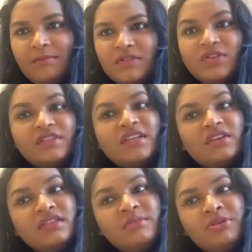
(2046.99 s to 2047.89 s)
so
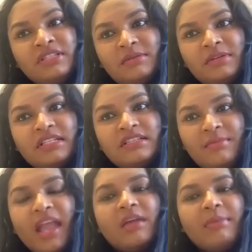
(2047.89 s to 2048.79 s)
those are the points I wanted to
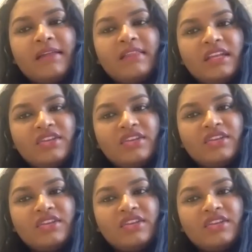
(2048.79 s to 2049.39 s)
make about the